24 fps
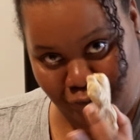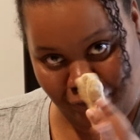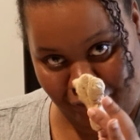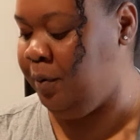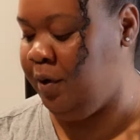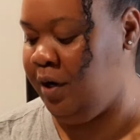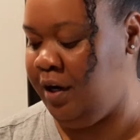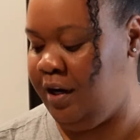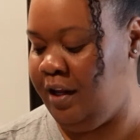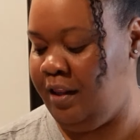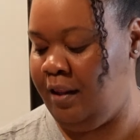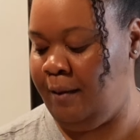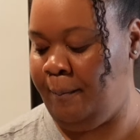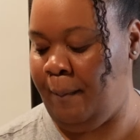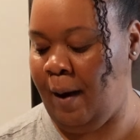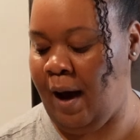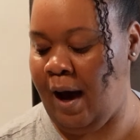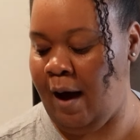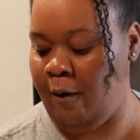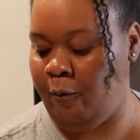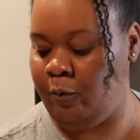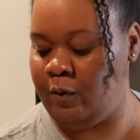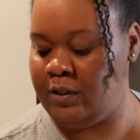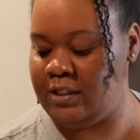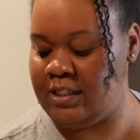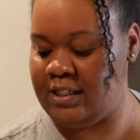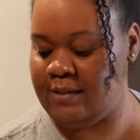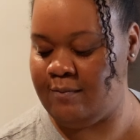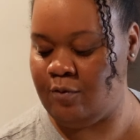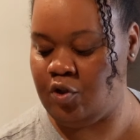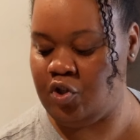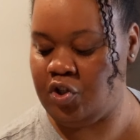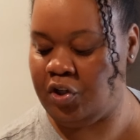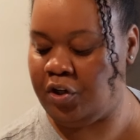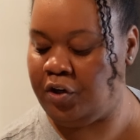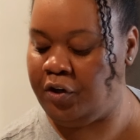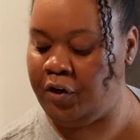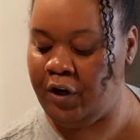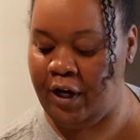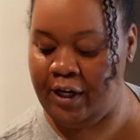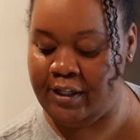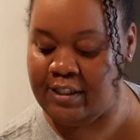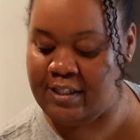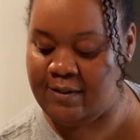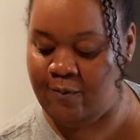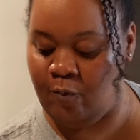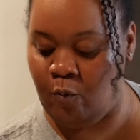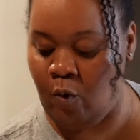put it in the pot with some sugar
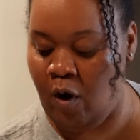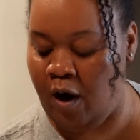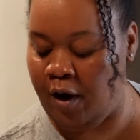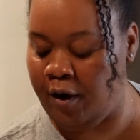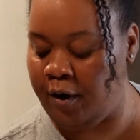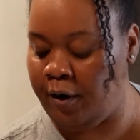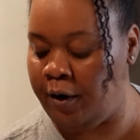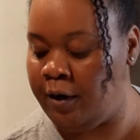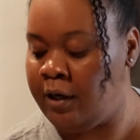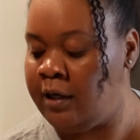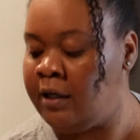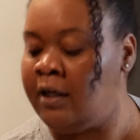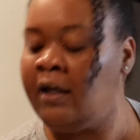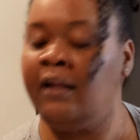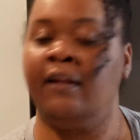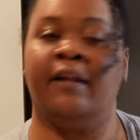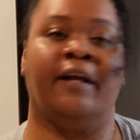and some water,